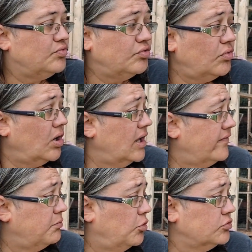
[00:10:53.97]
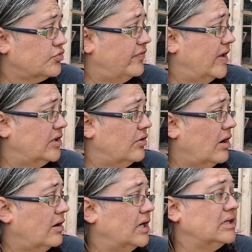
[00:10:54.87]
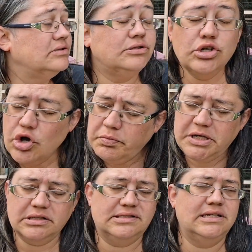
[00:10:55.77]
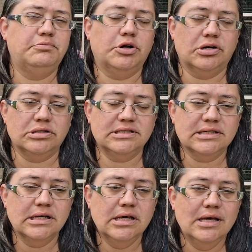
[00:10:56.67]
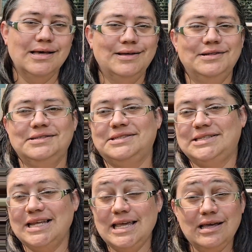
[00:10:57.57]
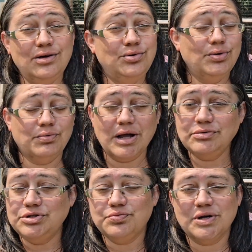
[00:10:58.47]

do not have a poultry vet in your area, nobody will see birds. See who around you